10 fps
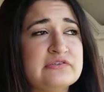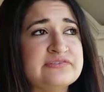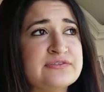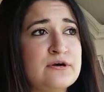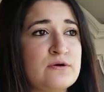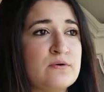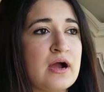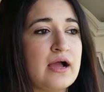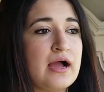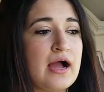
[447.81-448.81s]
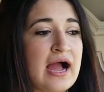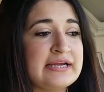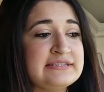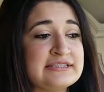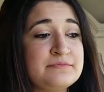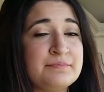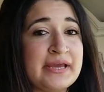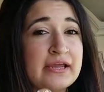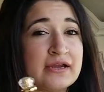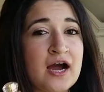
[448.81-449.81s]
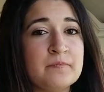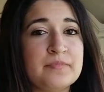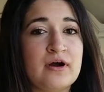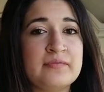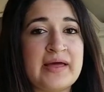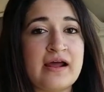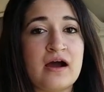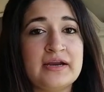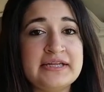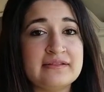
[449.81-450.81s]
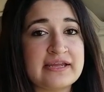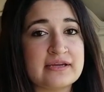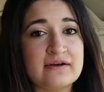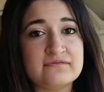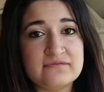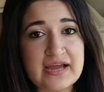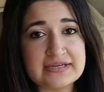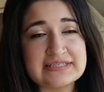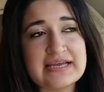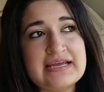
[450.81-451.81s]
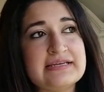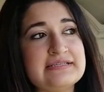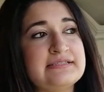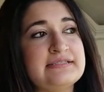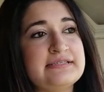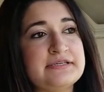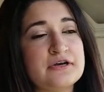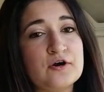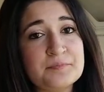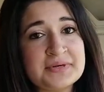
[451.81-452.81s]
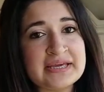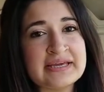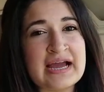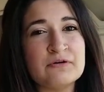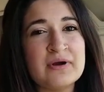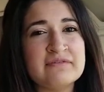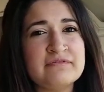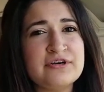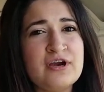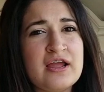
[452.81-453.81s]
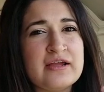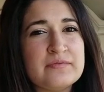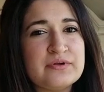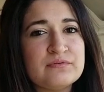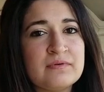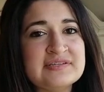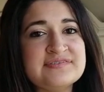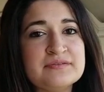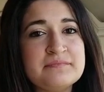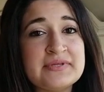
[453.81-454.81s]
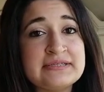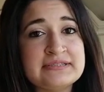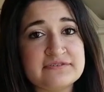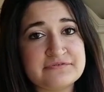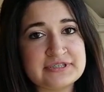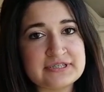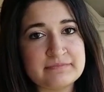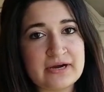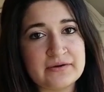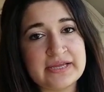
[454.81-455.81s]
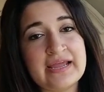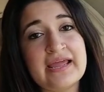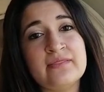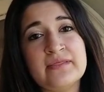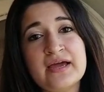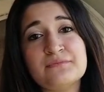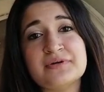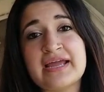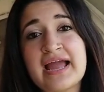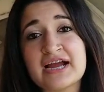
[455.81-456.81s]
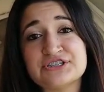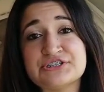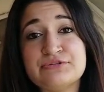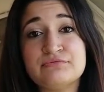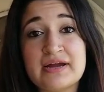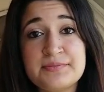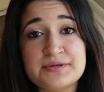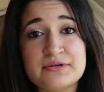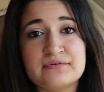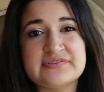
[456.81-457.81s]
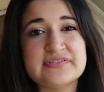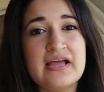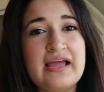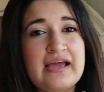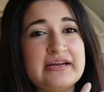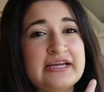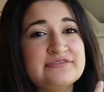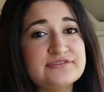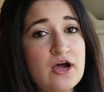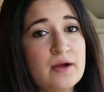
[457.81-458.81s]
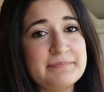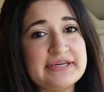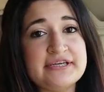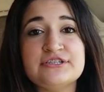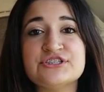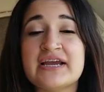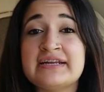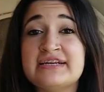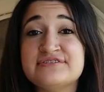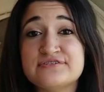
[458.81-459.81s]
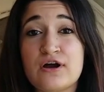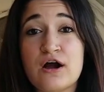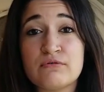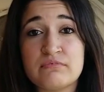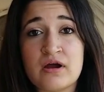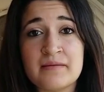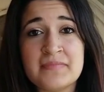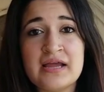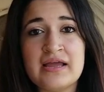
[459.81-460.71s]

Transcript: So I did pick up on that honey-like effect in the opening. However, there was something different about it. And then when I actually read the notes and I saw peach and I saw rum,